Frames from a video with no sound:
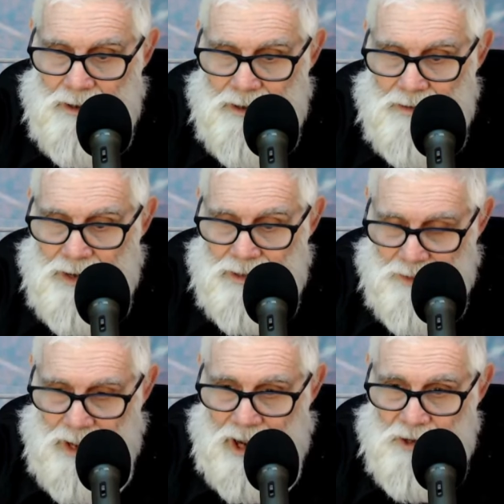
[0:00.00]
take the
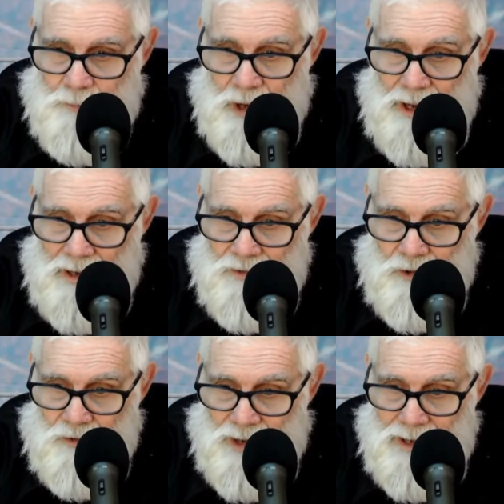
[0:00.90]
guy's place
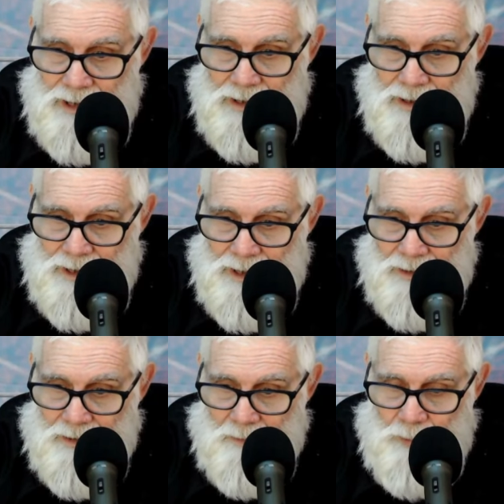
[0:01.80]
because they needed to get
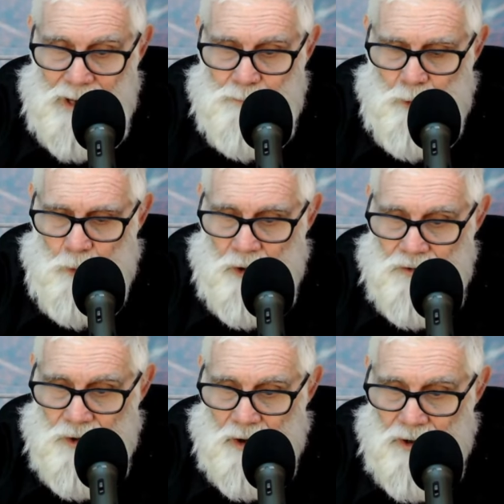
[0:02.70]
the paperwork
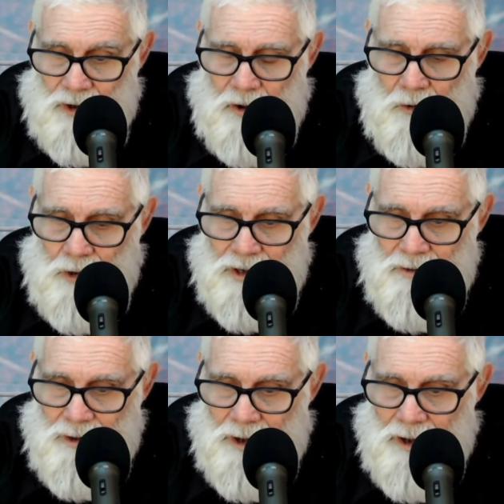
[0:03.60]
started going
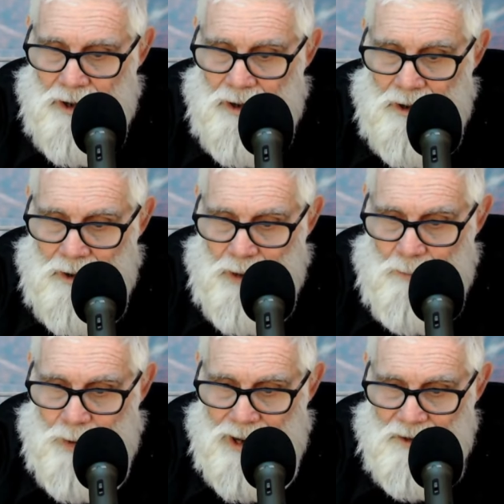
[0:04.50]
and uh, my
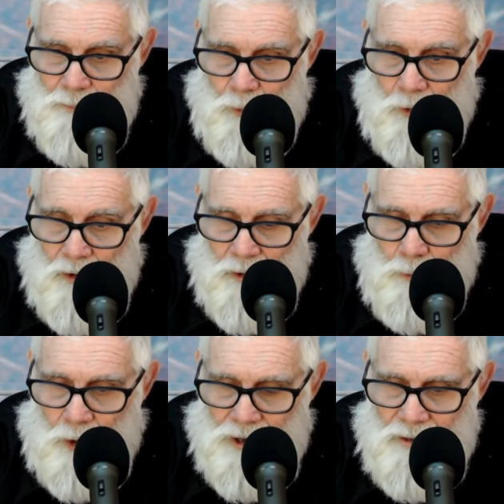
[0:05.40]
passport, the
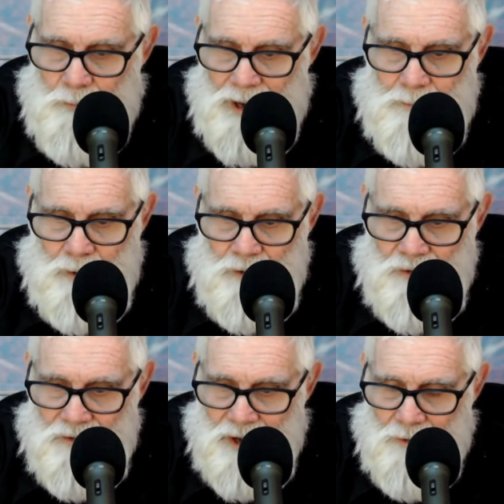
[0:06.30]
working papers,
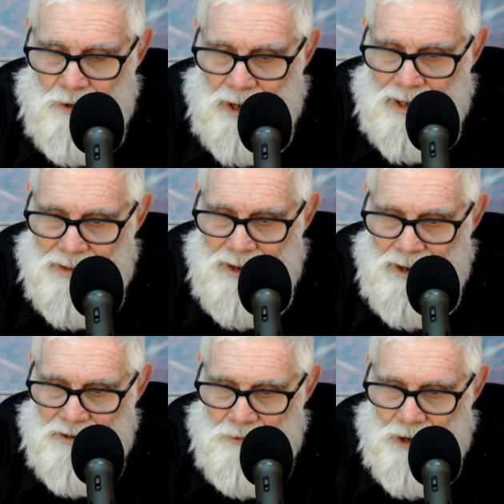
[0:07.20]
etc., like
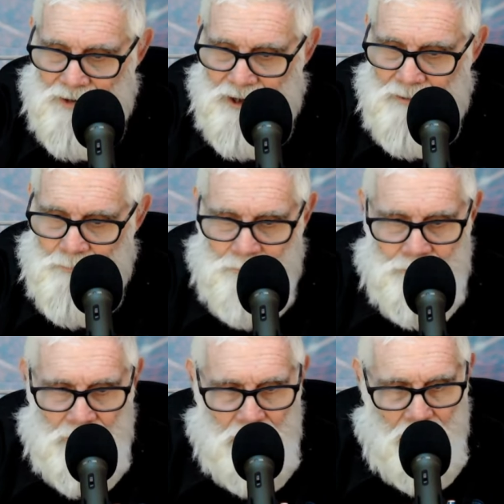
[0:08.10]
that. So I said,
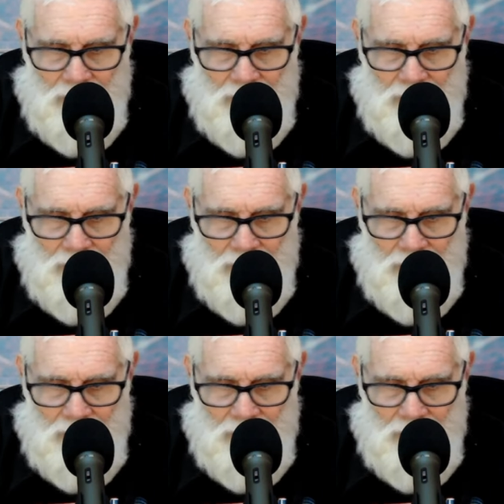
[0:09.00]
I